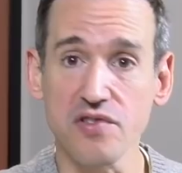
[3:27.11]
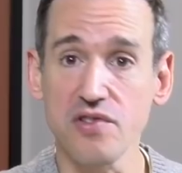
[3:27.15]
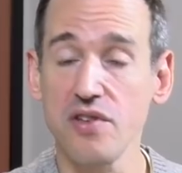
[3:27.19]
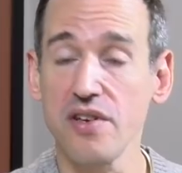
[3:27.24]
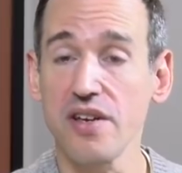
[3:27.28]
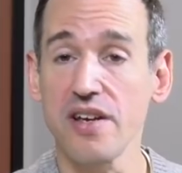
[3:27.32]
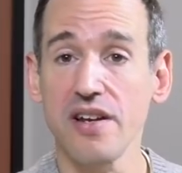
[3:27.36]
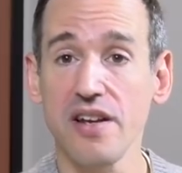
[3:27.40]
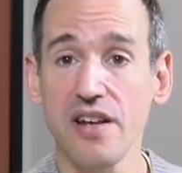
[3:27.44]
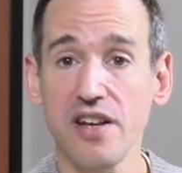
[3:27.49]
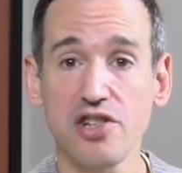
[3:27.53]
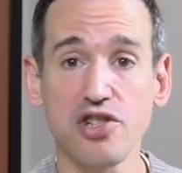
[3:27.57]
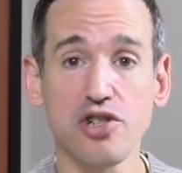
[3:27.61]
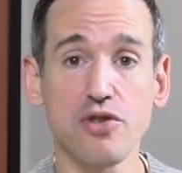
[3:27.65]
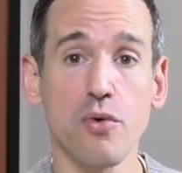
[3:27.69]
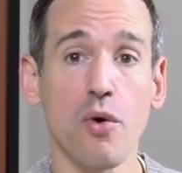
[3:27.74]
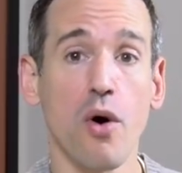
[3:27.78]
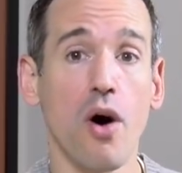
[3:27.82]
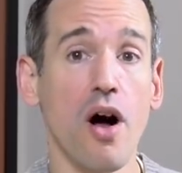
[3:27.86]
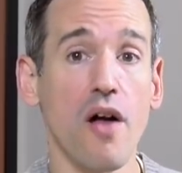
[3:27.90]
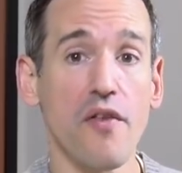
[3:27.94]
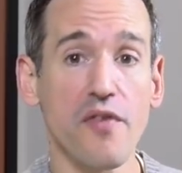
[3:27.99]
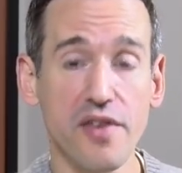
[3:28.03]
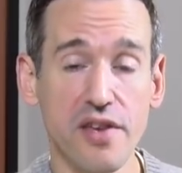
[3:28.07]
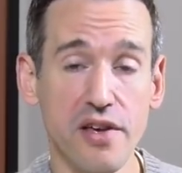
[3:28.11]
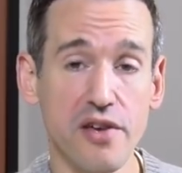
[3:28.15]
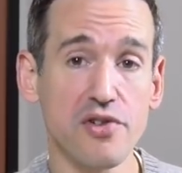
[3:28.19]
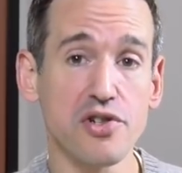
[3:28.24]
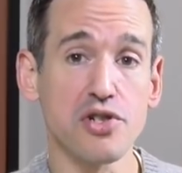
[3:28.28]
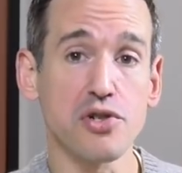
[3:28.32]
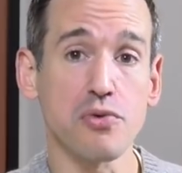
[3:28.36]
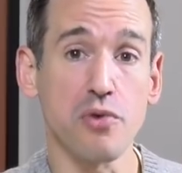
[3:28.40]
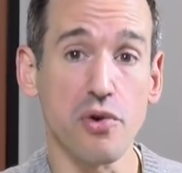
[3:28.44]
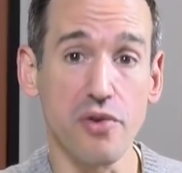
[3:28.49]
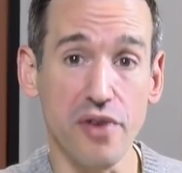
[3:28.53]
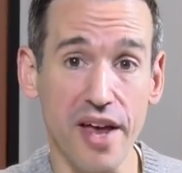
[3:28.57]
So you can issue all the
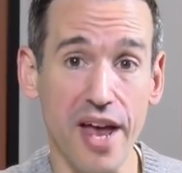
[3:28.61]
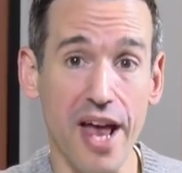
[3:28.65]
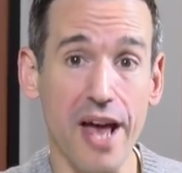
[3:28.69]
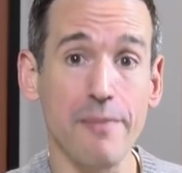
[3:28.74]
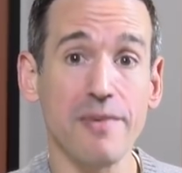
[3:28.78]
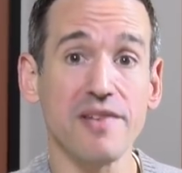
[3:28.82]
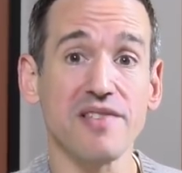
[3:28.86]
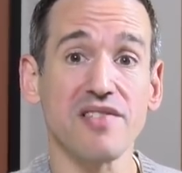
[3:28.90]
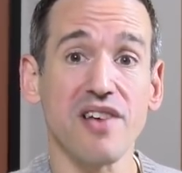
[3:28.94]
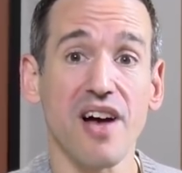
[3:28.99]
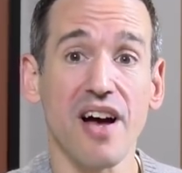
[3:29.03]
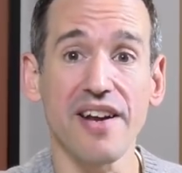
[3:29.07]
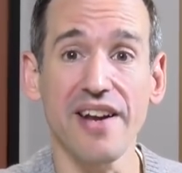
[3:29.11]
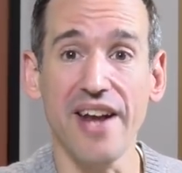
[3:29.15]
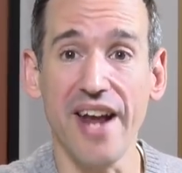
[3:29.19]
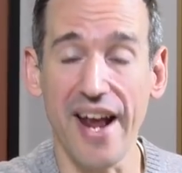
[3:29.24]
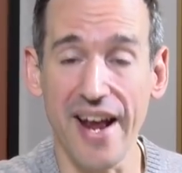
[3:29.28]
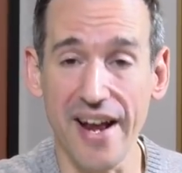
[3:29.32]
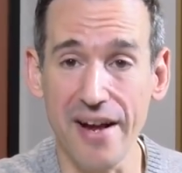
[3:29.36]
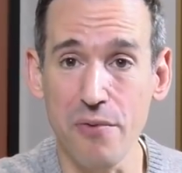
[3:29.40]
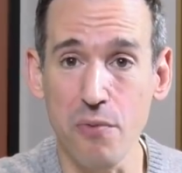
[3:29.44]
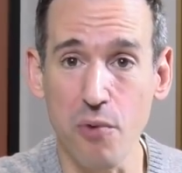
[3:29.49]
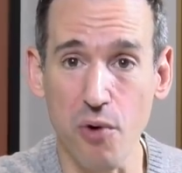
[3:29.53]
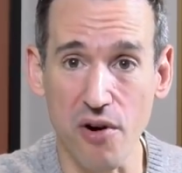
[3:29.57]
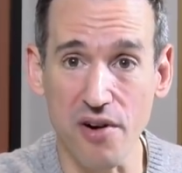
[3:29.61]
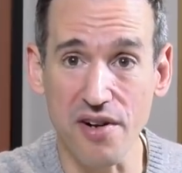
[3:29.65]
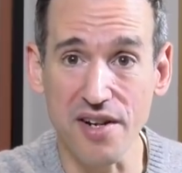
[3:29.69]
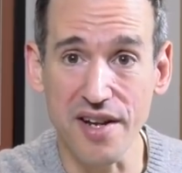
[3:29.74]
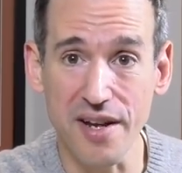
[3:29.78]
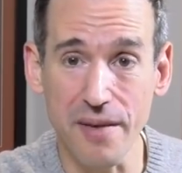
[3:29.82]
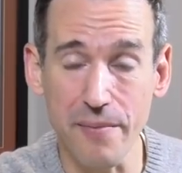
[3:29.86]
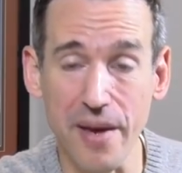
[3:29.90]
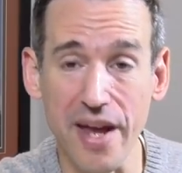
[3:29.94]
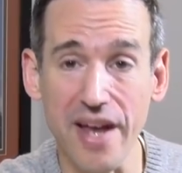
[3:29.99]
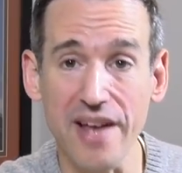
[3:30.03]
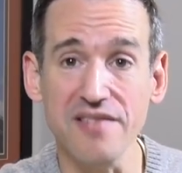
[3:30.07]
usual Amazon A word
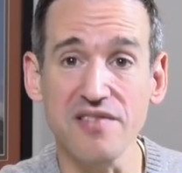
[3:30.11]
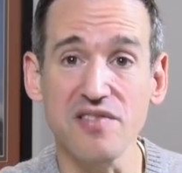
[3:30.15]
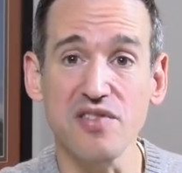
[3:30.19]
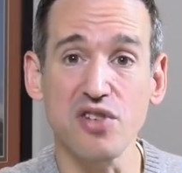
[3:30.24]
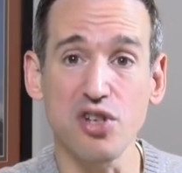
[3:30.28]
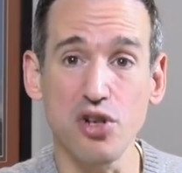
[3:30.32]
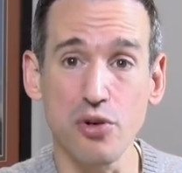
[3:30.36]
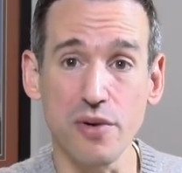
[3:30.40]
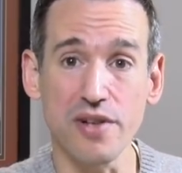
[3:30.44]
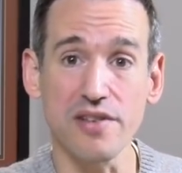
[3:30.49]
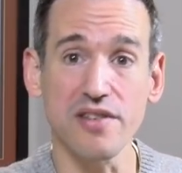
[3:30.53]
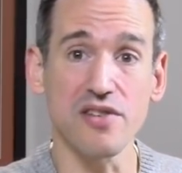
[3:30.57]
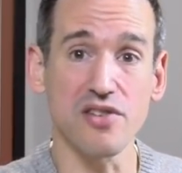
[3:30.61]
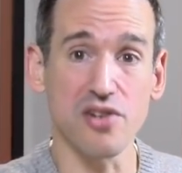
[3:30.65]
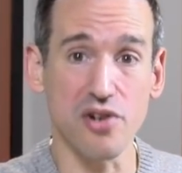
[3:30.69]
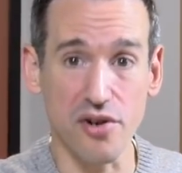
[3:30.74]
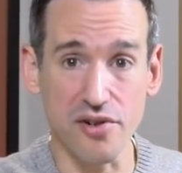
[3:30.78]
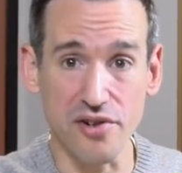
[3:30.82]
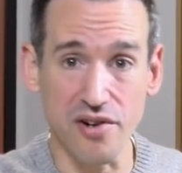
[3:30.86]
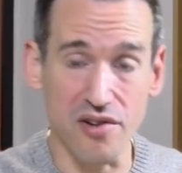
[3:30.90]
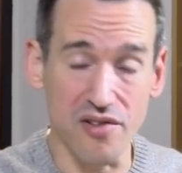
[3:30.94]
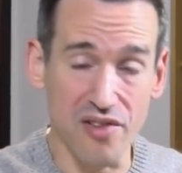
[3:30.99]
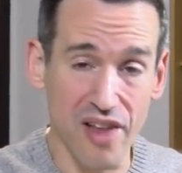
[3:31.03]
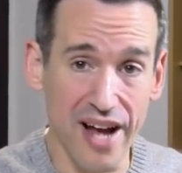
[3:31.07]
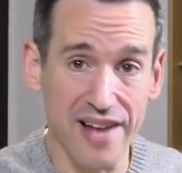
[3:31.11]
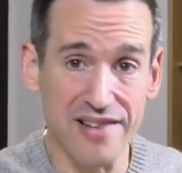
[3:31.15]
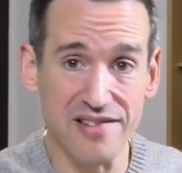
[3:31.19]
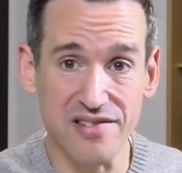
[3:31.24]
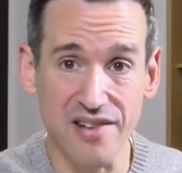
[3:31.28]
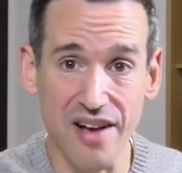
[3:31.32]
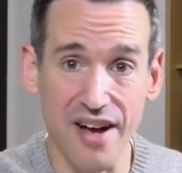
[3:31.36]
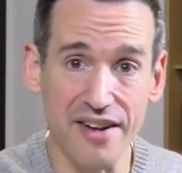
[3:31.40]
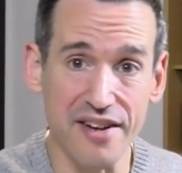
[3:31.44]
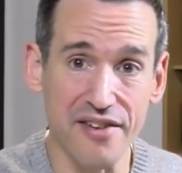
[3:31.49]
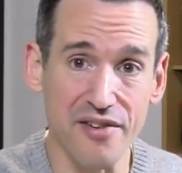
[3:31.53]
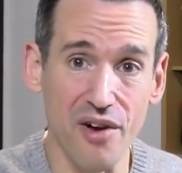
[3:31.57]
commands to it to turn your lights
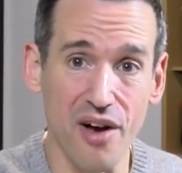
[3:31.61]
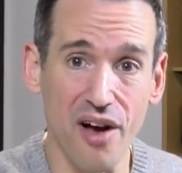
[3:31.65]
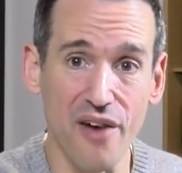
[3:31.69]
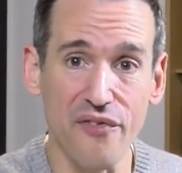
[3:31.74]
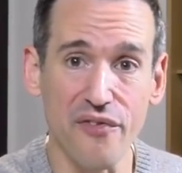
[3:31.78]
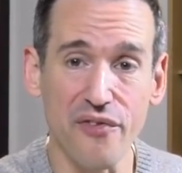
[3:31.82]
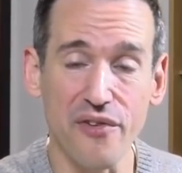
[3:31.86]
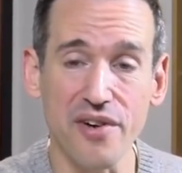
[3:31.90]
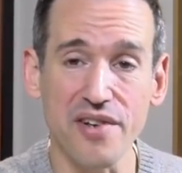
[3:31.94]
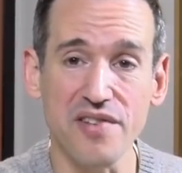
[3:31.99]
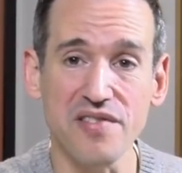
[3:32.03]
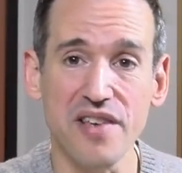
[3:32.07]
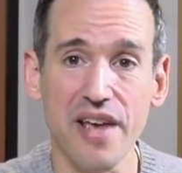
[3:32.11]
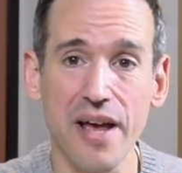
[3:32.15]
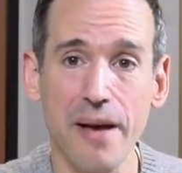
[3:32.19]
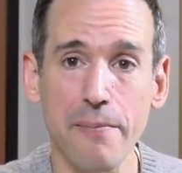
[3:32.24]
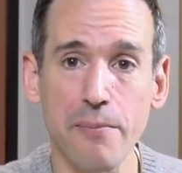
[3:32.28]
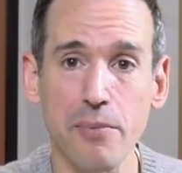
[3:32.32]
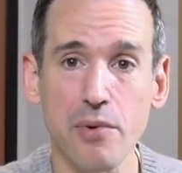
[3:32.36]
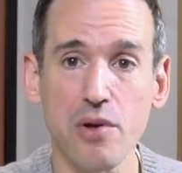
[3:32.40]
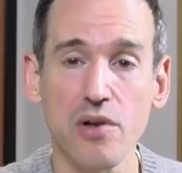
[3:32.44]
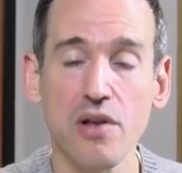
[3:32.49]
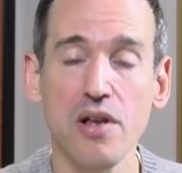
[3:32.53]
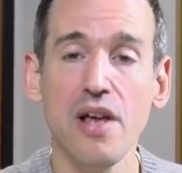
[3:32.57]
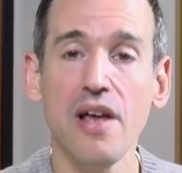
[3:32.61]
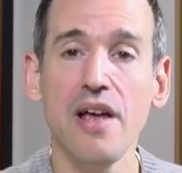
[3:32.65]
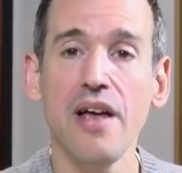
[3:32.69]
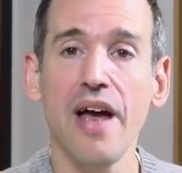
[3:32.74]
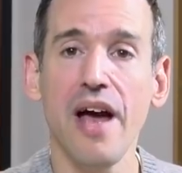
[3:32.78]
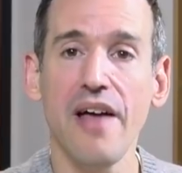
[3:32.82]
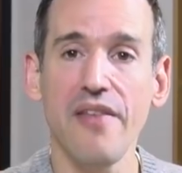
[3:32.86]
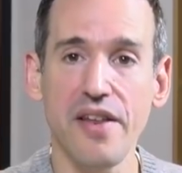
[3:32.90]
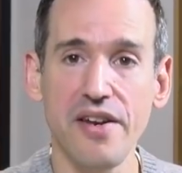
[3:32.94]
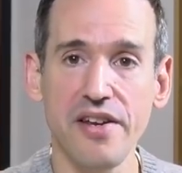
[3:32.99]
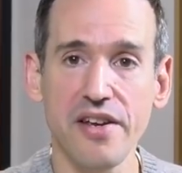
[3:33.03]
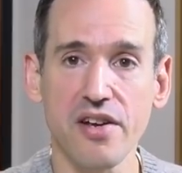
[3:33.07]
on and off, for example.
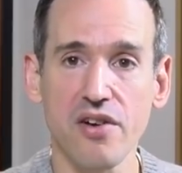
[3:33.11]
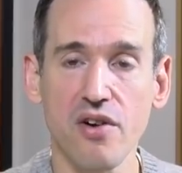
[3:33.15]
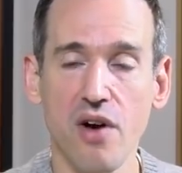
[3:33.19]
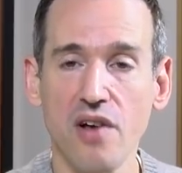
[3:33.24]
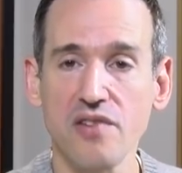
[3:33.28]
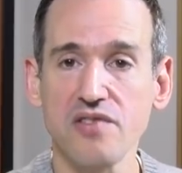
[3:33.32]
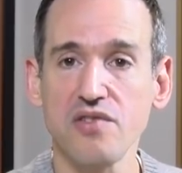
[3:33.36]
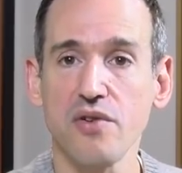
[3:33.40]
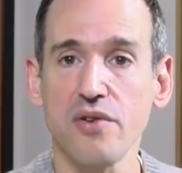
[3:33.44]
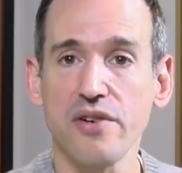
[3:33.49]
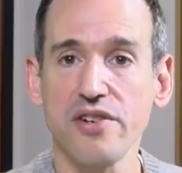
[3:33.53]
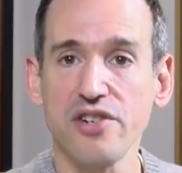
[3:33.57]
And then you can also